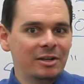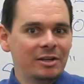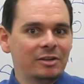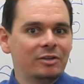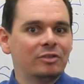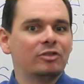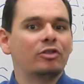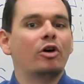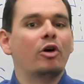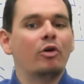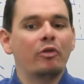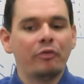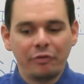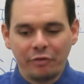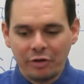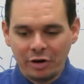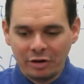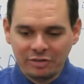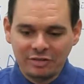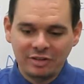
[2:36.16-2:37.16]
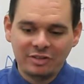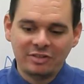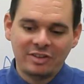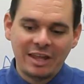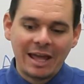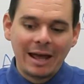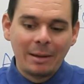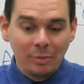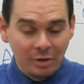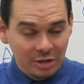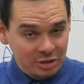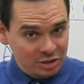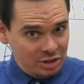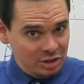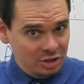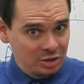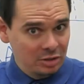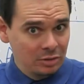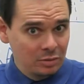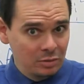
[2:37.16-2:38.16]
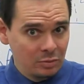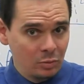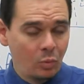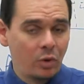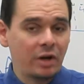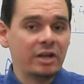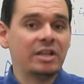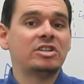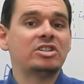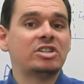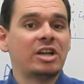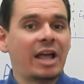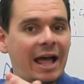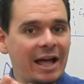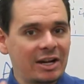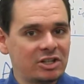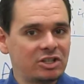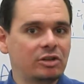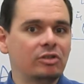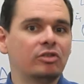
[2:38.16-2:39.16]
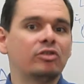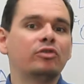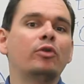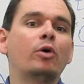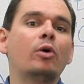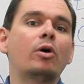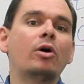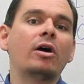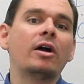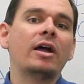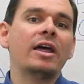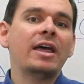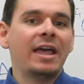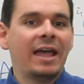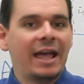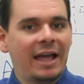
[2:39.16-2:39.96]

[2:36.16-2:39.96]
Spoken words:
So first establish what each action is for,